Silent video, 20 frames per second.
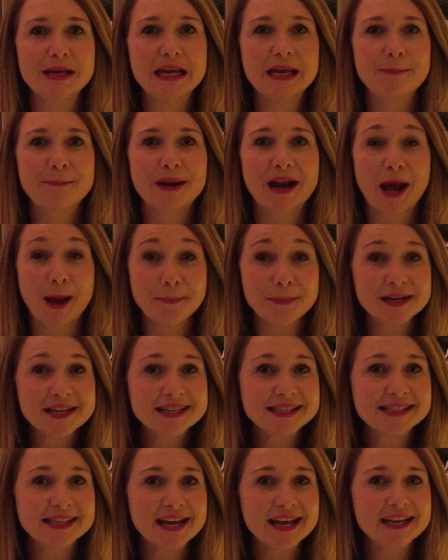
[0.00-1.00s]
me, but I'm
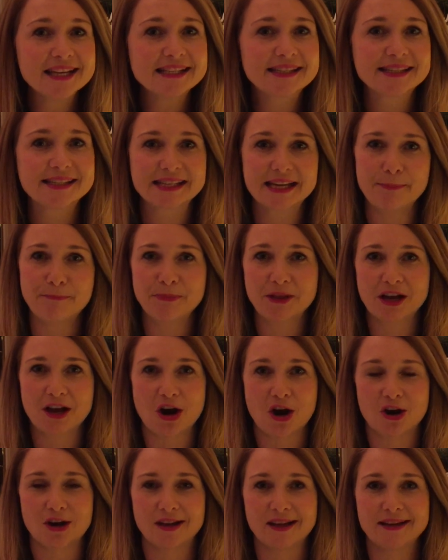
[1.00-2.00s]
gonna say skip the
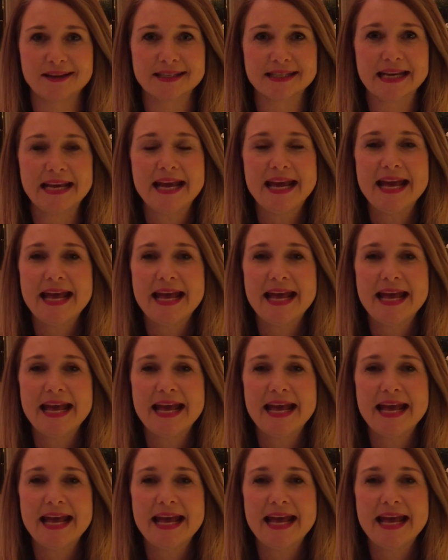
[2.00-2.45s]
garland.